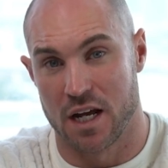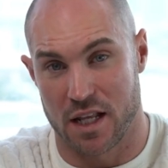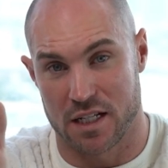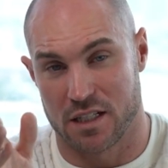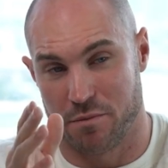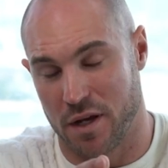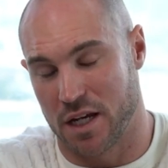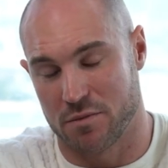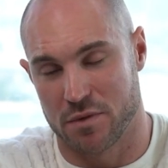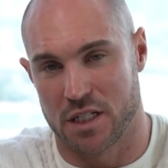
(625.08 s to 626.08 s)
That's the
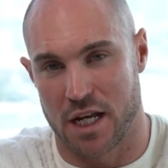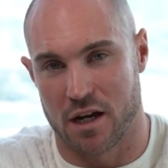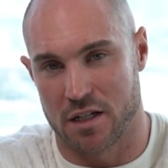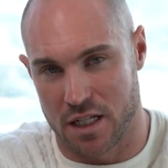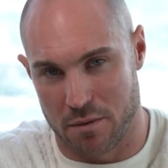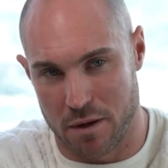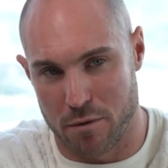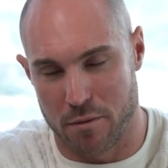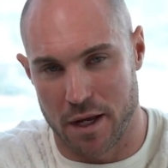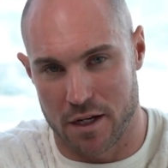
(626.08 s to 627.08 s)
biggest mistake I see
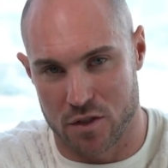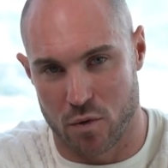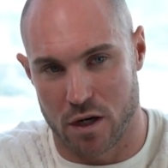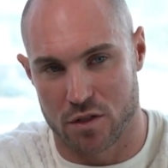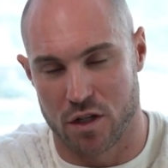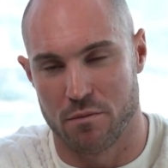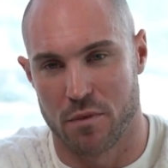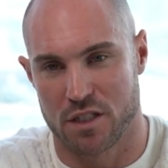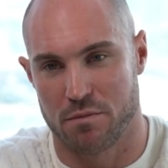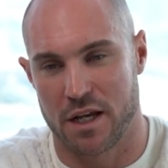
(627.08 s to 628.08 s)
people make as well. So you
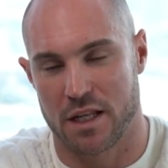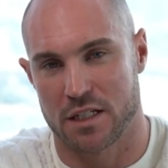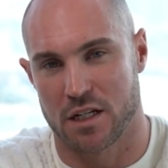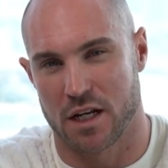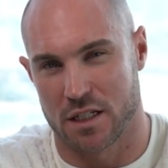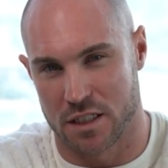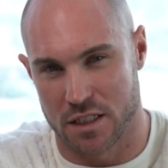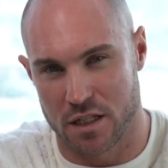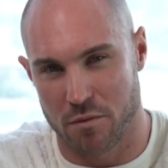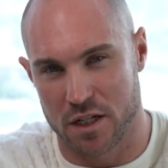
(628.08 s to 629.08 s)
must make this like a
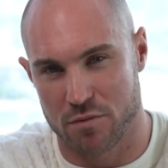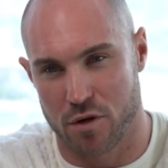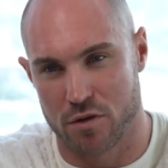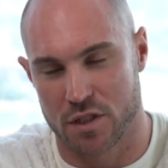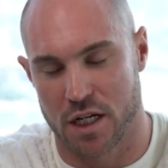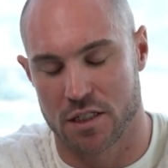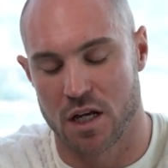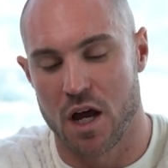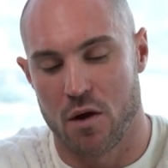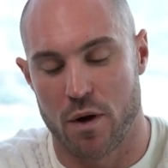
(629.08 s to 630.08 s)
systemized process
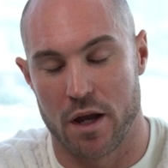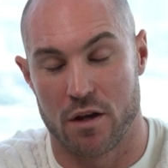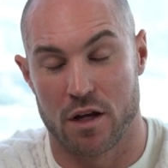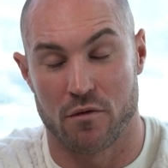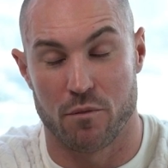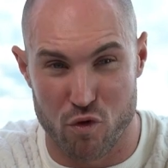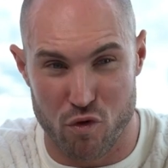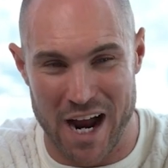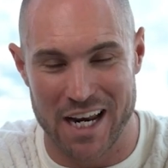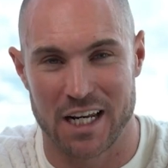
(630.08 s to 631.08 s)
where you can
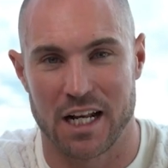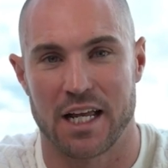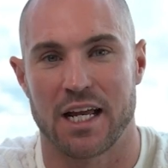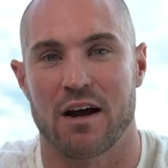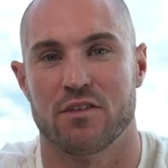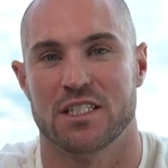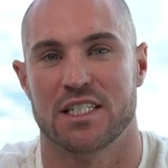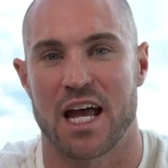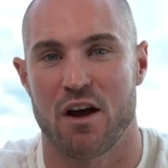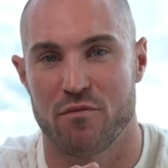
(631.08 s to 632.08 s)
granularly have a
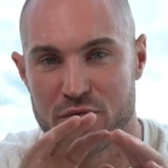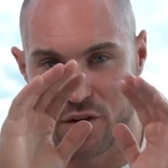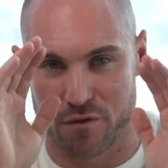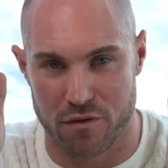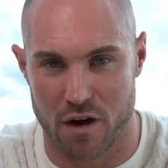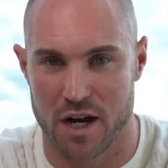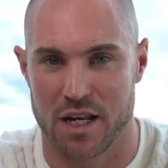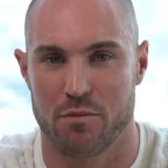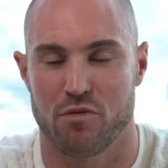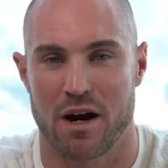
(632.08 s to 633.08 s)
set of
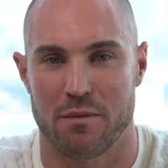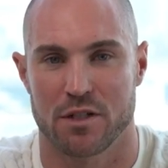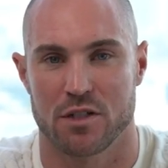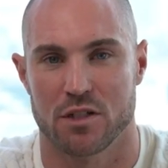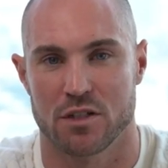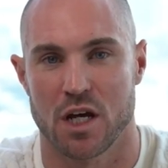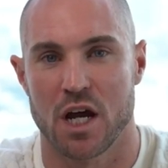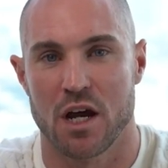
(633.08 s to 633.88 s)
defined parameters